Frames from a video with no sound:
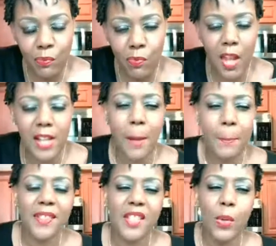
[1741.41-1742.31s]
and I
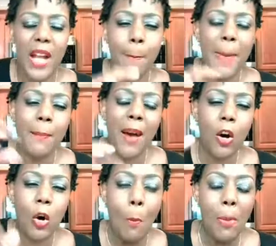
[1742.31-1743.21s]
mixed it. I made my
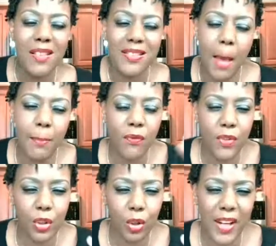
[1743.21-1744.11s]
own balsamic
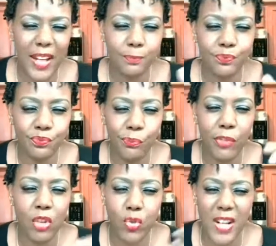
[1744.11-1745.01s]
vinaigrette
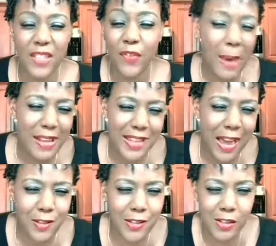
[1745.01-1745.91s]
dressing for my
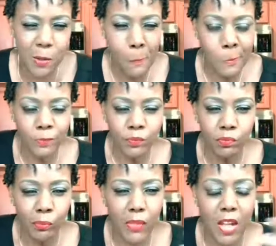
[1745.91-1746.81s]
salads.
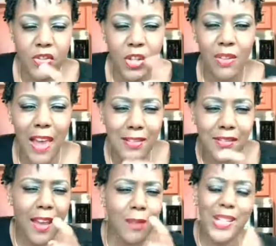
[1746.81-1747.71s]
And so last night
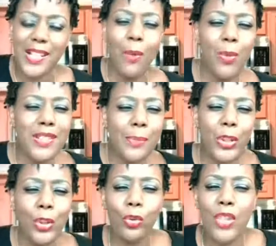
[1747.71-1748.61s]
I was like, I want something
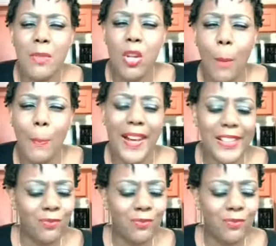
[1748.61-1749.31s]
creamy on my